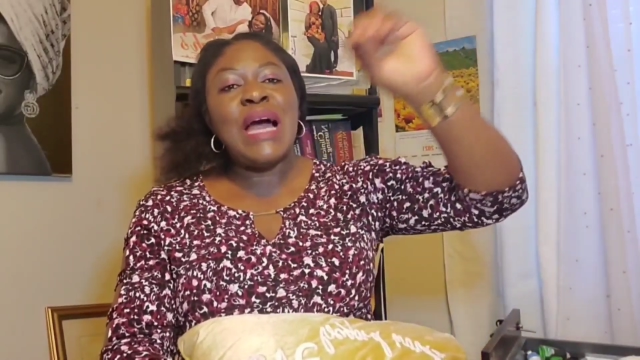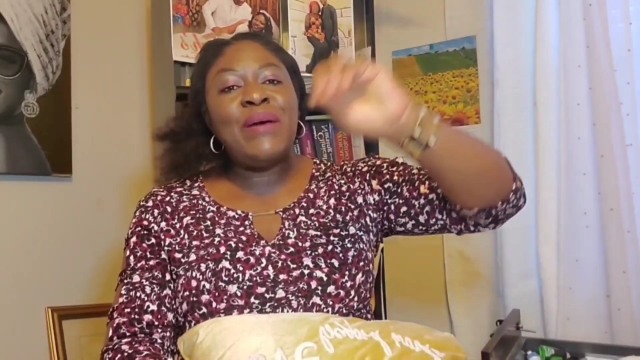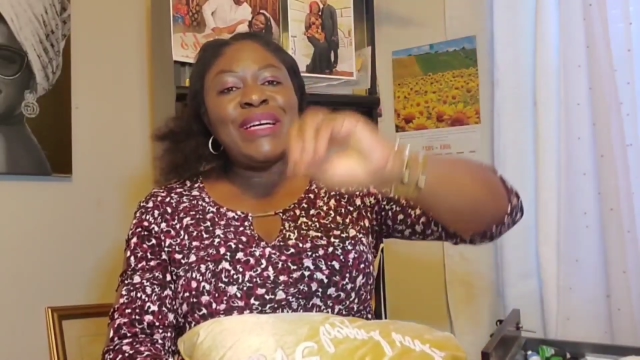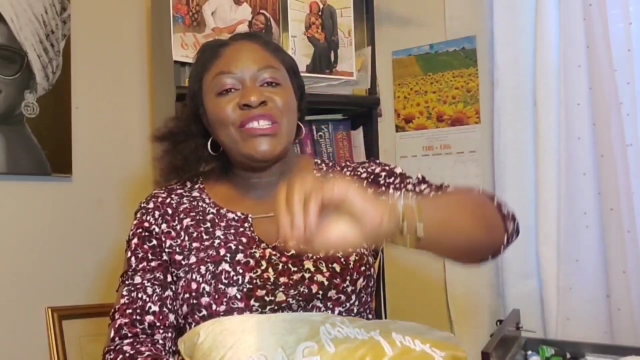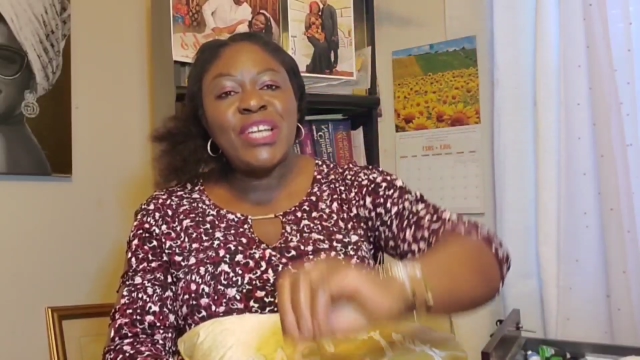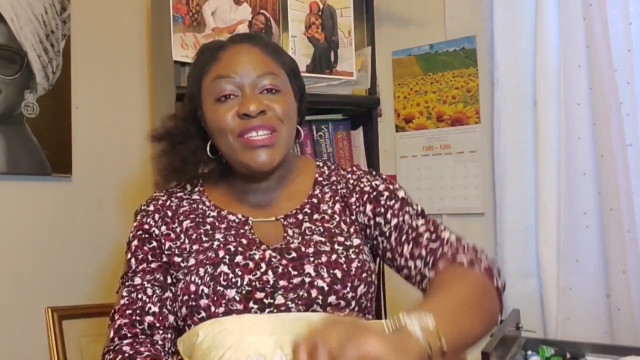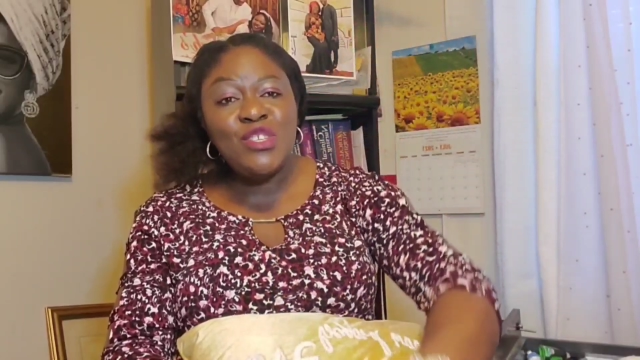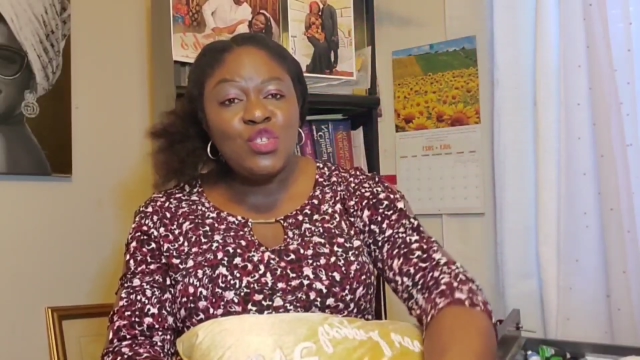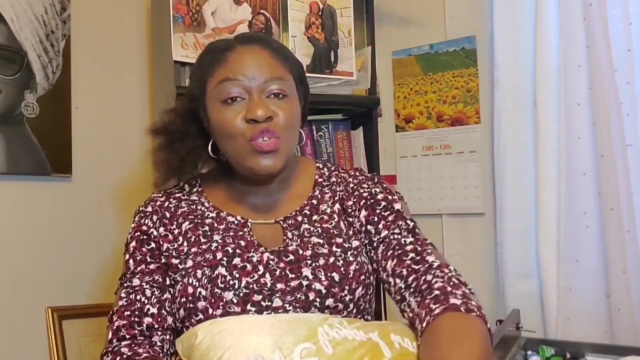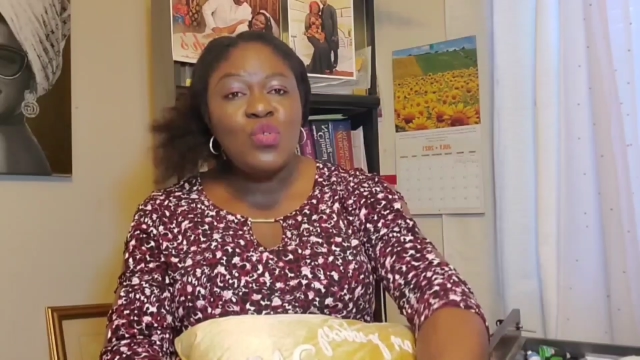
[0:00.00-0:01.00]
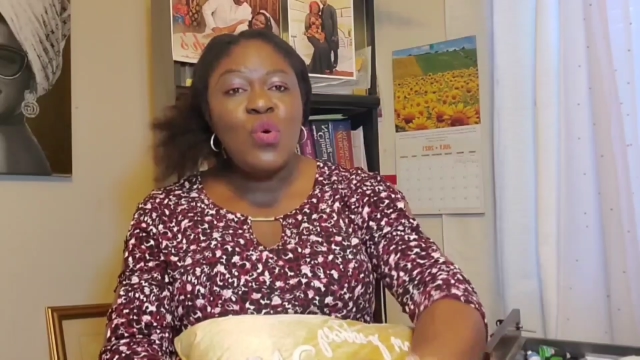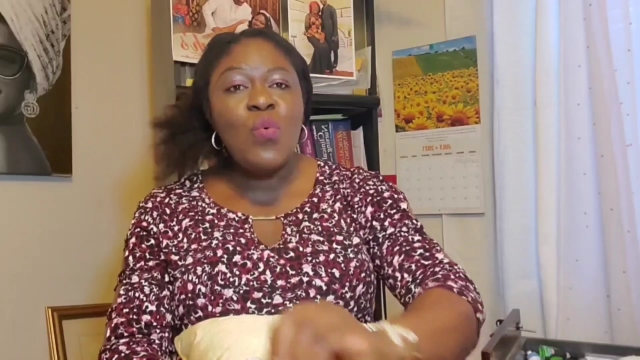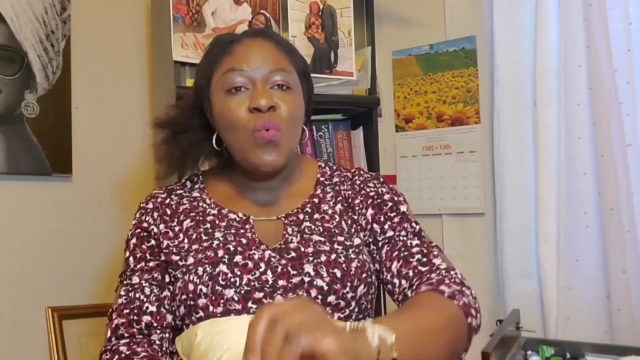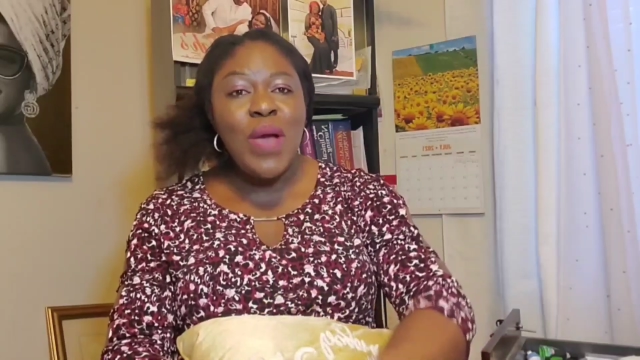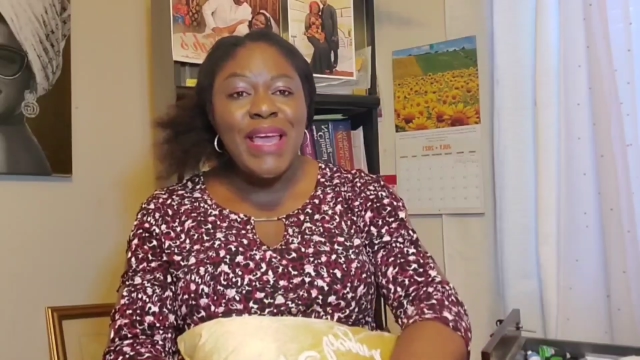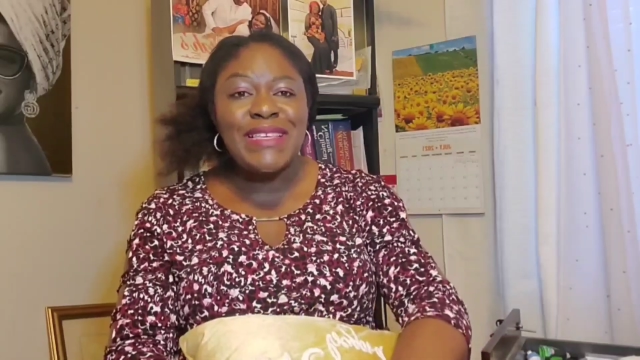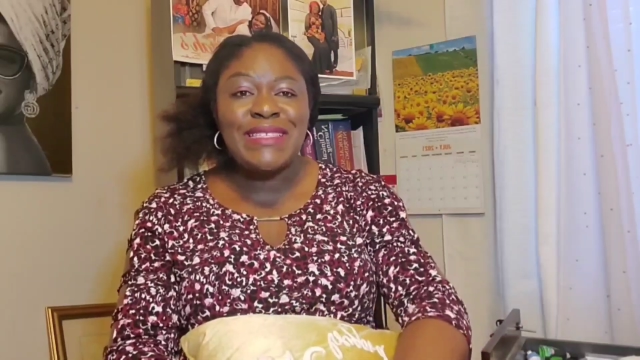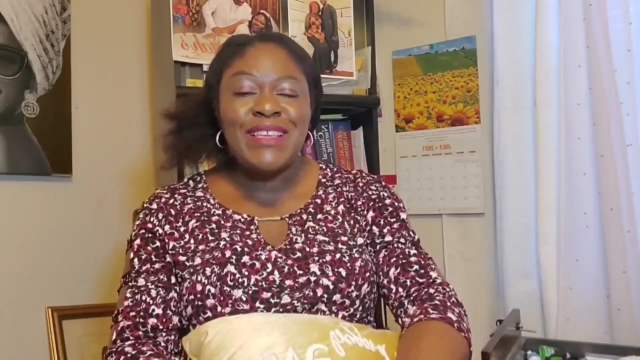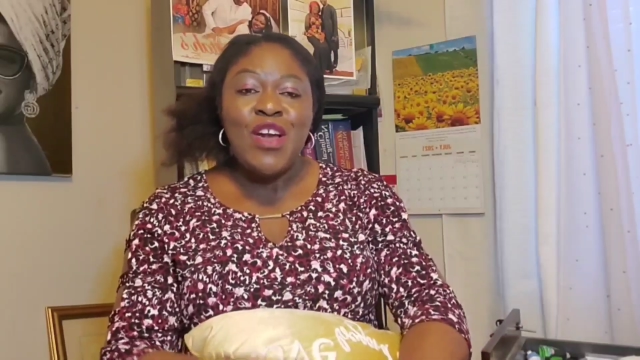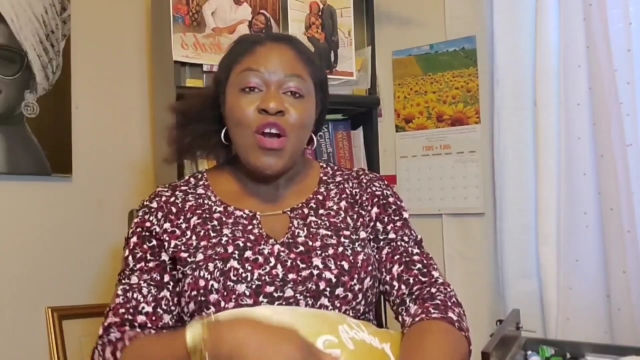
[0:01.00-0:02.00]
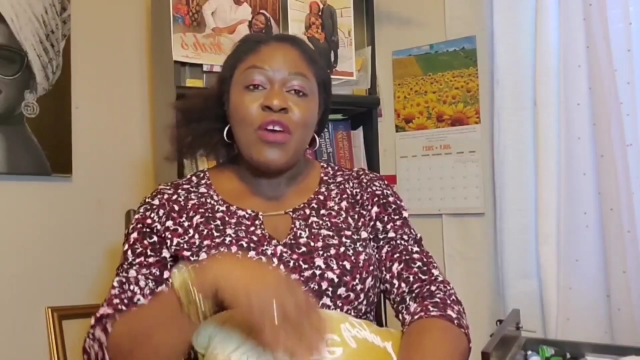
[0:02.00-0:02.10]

our traditional ways